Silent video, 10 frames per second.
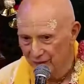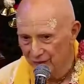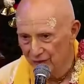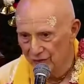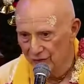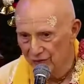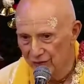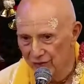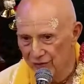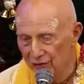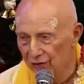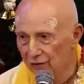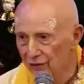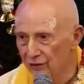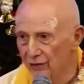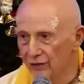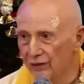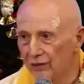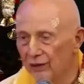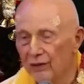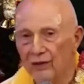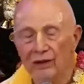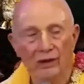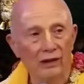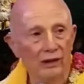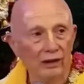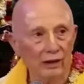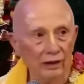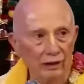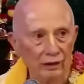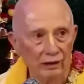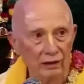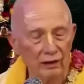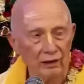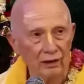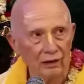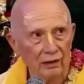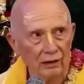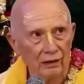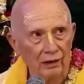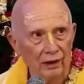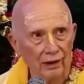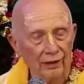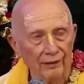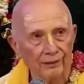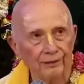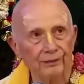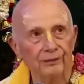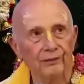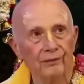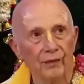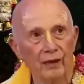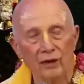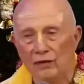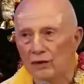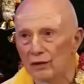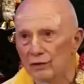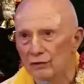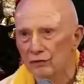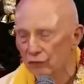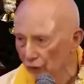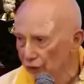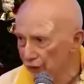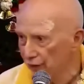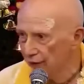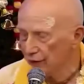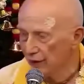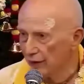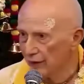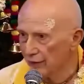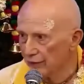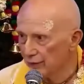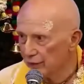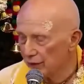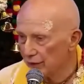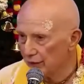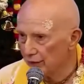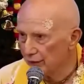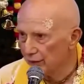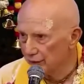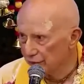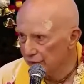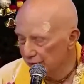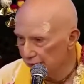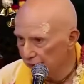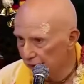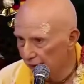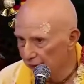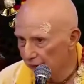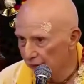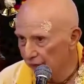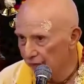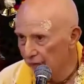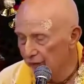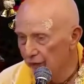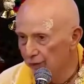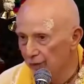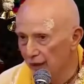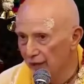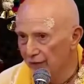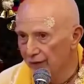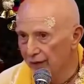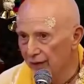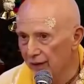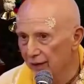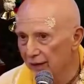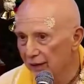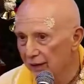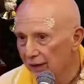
As Krishna says in the third, in the um, fourteenth, cha no, I'm sorry, thirteenth chapter of the Bhagavad Gita,